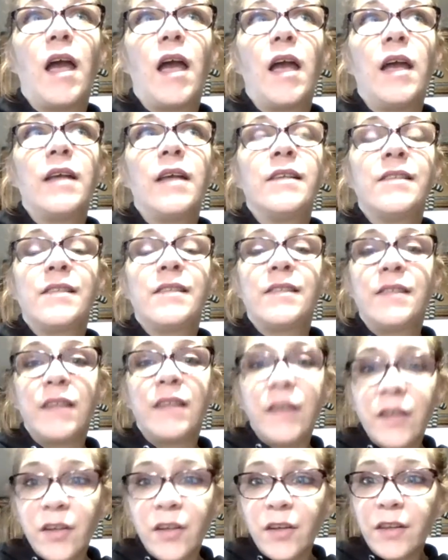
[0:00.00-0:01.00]
it's still
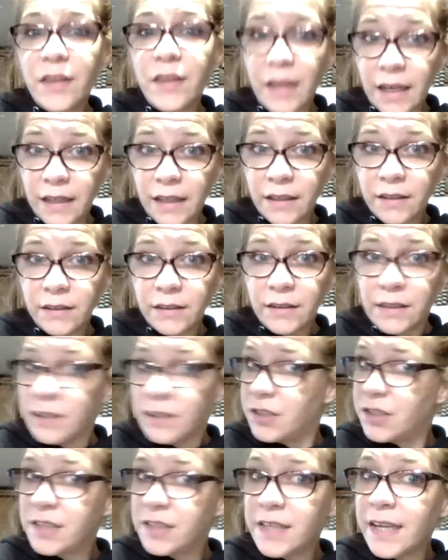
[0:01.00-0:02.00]
a good thing,
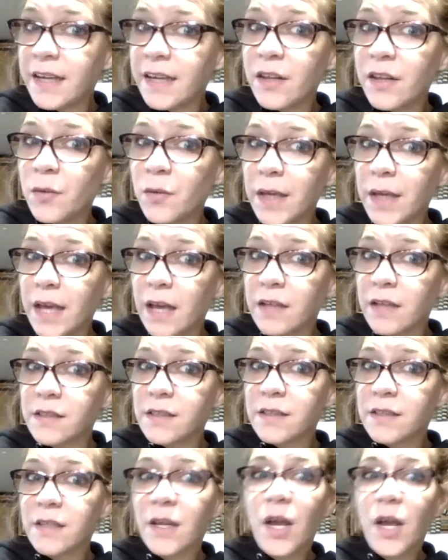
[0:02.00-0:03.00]
just like on the weekends.